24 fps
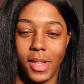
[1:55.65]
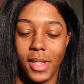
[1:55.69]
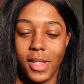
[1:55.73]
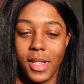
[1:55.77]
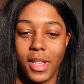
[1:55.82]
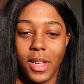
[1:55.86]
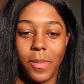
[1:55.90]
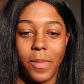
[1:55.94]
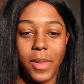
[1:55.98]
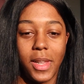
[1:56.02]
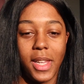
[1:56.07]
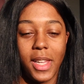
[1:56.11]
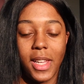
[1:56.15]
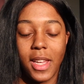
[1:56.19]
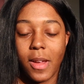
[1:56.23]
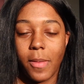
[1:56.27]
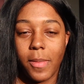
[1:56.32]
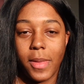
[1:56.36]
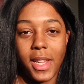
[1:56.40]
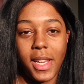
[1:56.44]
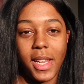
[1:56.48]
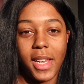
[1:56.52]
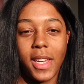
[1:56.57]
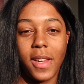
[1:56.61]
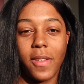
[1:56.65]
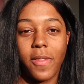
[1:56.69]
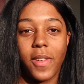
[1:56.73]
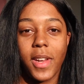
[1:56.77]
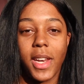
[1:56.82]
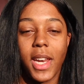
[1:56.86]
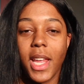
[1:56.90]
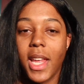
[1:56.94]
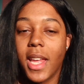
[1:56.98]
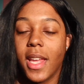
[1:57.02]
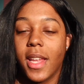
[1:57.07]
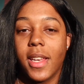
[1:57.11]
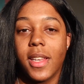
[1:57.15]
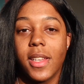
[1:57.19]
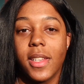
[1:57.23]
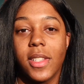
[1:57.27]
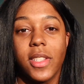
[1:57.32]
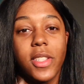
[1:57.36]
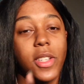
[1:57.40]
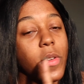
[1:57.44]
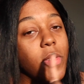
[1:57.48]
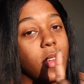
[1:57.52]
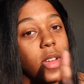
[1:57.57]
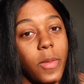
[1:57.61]
completely different, and
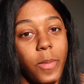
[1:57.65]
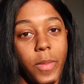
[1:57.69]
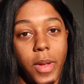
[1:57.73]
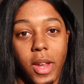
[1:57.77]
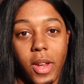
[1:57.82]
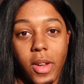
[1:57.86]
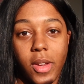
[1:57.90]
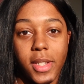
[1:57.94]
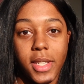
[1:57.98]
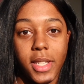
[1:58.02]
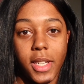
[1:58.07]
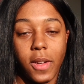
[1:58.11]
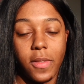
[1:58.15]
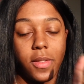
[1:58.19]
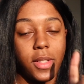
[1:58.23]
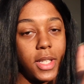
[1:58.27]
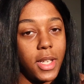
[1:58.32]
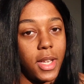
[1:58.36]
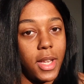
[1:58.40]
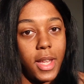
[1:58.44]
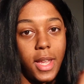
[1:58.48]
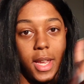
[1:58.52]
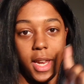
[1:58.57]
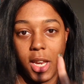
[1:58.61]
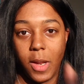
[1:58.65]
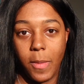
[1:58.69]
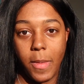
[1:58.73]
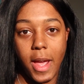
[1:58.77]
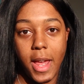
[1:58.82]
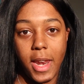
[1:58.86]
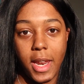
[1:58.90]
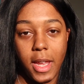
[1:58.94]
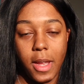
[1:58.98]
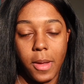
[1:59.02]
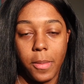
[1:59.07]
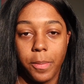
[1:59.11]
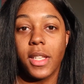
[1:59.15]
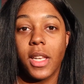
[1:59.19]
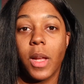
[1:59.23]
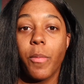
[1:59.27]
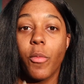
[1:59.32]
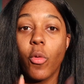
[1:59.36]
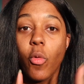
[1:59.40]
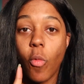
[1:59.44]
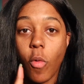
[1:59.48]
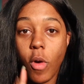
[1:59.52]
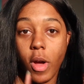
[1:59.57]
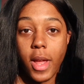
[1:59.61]
don't compare yourself to anybody.
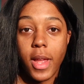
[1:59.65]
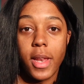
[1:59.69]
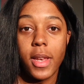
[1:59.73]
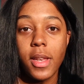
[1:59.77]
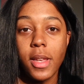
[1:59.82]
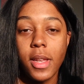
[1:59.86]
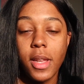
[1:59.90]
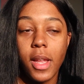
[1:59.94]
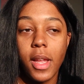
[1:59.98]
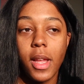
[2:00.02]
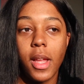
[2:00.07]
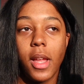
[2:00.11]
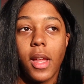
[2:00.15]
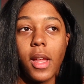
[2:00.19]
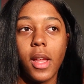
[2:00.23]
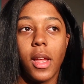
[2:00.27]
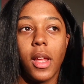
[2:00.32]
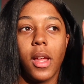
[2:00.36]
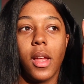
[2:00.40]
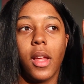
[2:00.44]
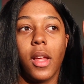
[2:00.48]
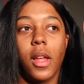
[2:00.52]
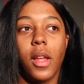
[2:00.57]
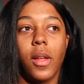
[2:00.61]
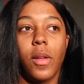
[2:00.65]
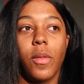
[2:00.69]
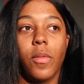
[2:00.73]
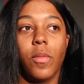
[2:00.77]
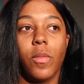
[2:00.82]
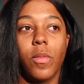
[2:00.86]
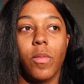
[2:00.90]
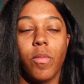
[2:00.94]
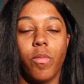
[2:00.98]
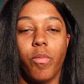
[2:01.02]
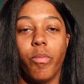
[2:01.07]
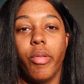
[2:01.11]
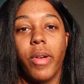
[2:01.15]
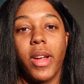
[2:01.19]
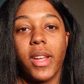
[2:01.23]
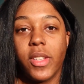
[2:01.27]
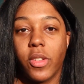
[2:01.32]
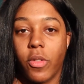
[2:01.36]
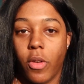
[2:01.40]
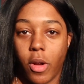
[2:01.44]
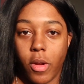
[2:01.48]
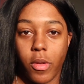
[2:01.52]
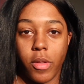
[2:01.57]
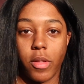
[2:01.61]
Number 1, breast
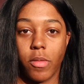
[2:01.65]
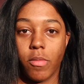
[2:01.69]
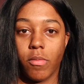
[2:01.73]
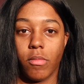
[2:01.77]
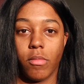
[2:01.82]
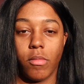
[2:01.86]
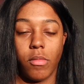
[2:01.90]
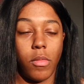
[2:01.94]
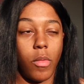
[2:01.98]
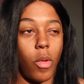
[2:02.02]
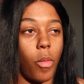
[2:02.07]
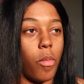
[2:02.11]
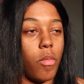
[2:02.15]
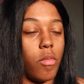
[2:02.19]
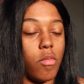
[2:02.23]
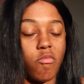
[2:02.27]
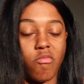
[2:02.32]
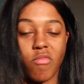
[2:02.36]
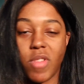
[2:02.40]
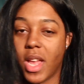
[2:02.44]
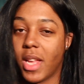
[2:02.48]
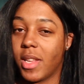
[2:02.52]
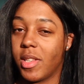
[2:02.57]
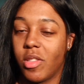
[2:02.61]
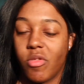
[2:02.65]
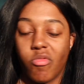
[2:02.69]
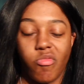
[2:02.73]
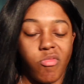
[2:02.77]
growth. That's